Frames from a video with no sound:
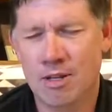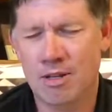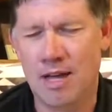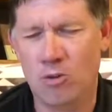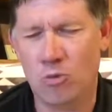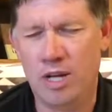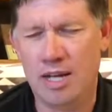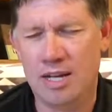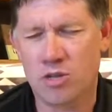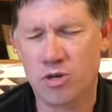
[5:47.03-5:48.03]
That
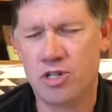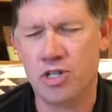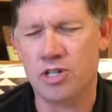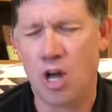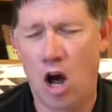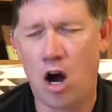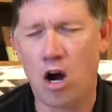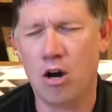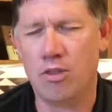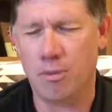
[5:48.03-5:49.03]
we as Christians
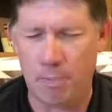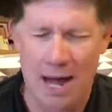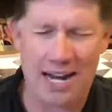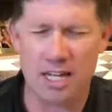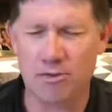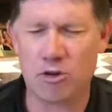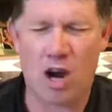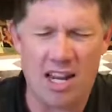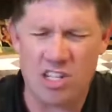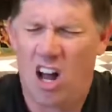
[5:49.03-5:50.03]
are the body of
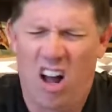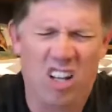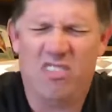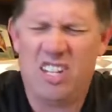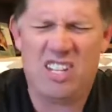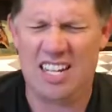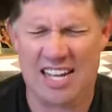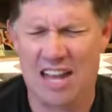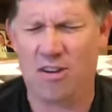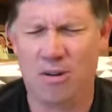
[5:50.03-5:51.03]
Christ, all of us
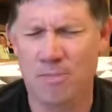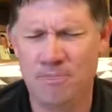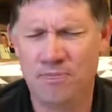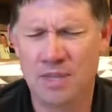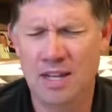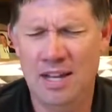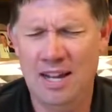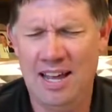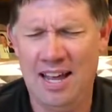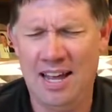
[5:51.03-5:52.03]
together.
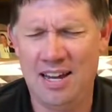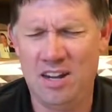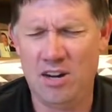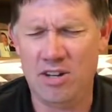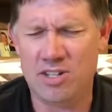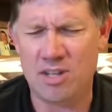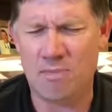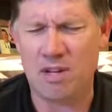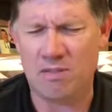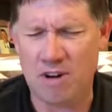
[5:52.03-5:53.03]
And there is
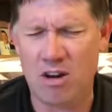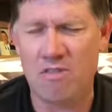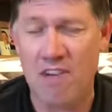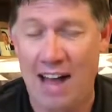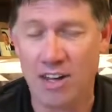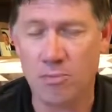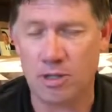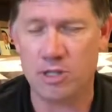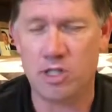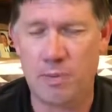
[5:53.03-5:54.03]
something very
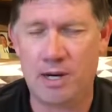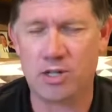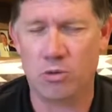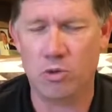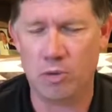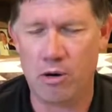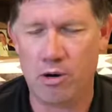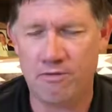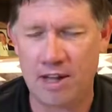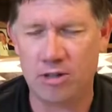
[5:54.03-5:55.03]
valuable and special when we are
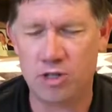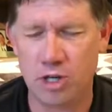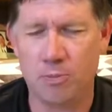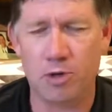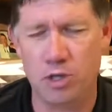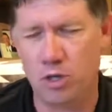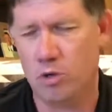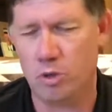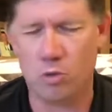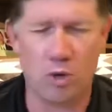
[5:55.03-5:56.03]
in fellowship with you
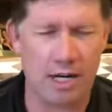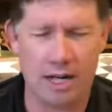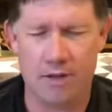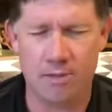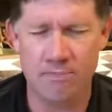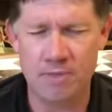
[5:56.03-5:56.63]
and with one another.